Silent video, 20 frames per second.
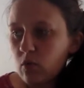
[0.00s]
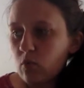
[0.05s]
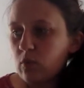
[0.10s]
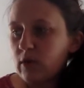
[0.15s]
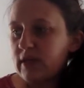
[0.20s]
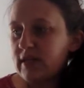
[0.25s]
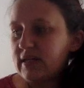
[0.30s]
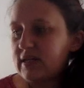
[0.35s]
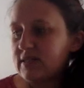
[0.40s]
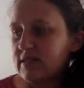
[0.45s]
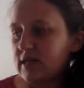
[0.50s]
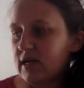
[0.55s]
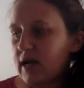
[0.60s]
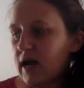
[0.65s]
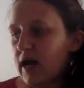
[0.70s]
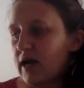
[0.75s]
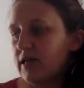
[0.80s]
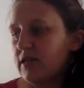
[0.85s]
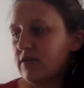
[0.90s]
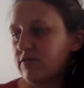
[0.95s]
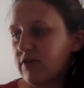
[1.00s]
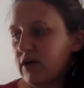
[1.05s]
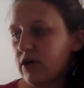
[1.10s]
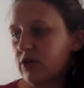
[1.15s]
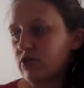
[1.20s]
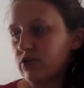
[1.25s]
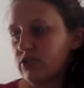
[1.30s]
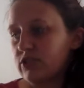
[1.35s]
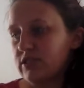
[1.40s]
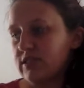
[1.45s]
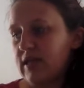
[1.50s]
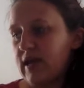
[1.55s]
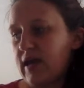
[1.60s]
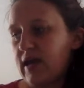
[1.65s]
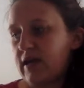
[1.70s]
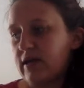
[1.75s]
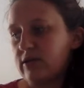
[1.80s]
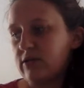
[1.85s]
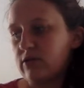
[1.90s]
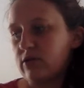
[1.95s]
we need to kind of
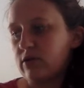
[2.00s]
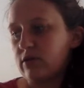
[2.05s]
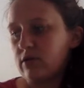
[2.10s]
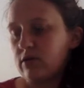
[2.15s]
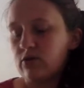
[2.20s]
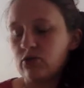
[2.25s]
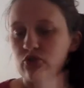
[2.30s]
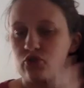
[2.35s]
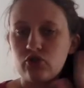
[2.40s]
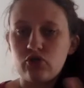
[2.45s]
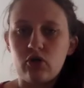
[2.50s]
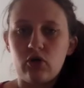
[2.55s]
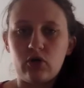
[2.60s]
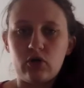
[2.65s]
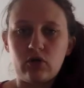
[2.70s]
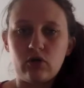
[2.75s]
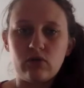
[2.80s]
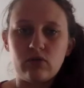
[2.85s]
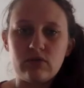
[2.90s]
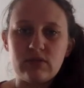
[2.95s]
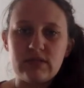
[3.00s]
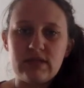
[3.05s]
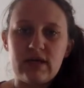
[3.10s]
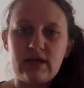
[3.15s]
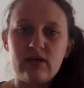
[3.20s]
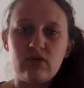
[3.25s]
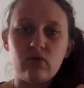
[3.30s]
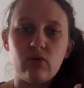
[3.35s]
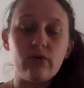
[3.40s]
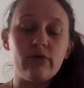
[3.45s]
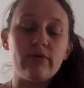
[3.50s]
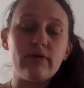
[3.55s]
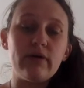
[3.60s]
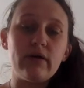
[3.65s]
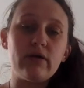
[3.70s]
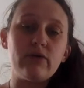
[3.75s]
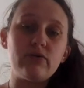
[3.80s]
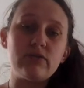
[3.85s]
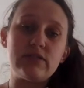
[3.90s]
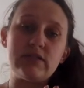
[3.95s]
understand circles, and in order to
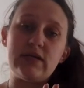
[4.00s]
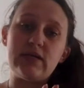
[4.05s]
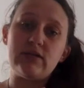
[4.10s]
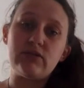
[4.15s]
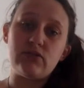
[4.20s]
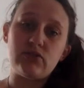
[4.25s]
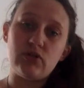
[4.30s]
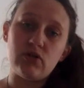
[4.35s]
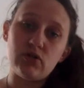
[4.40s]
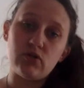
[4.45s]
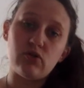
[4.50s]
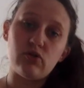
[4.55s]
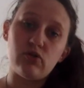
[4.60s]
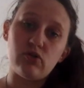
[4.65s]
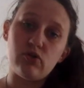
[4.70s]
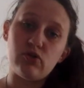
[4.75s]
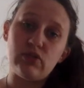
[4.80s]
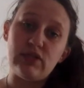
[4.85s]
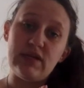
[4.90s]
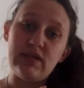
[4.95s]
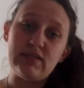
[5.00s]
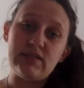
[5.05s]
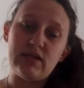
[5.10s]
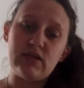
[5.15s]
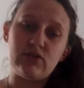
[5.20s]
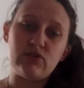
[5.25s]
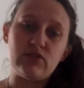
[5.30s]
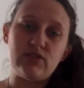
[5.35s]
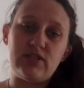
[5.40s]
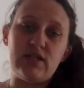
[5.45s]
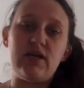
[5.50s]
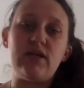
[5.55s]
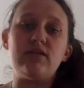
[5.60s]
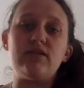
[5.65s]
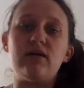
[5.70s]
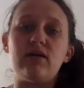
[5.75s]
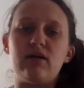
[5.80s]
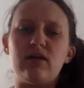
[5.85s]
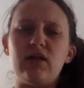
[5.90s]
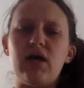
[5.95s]
understand a circle, you need to understand
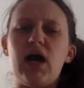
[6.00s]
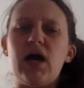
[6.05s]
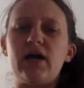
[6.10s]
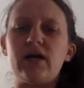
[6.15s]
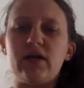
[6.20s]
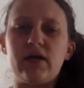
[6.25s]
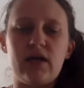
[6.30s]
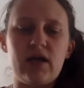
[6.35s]
a clock,